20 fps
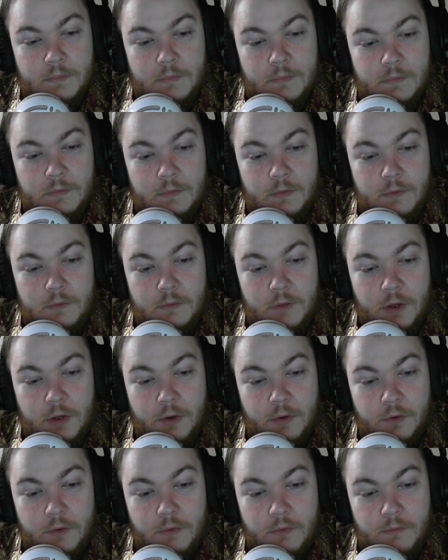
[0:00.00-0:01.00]

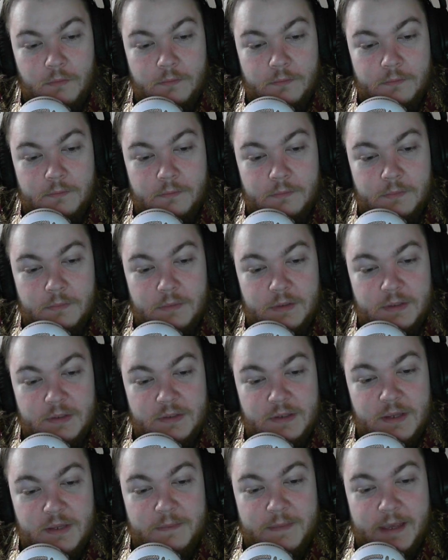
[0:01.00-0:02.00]
No. Need
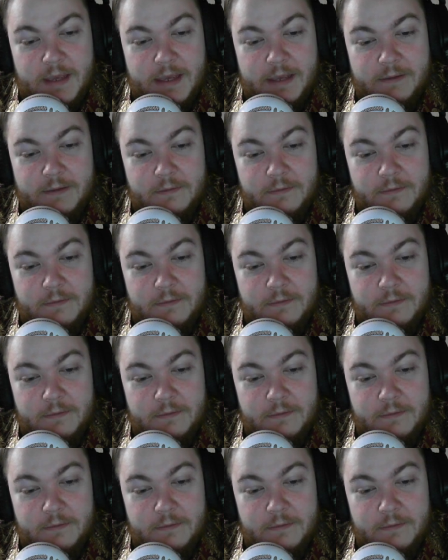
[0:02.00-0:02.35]
to keep that.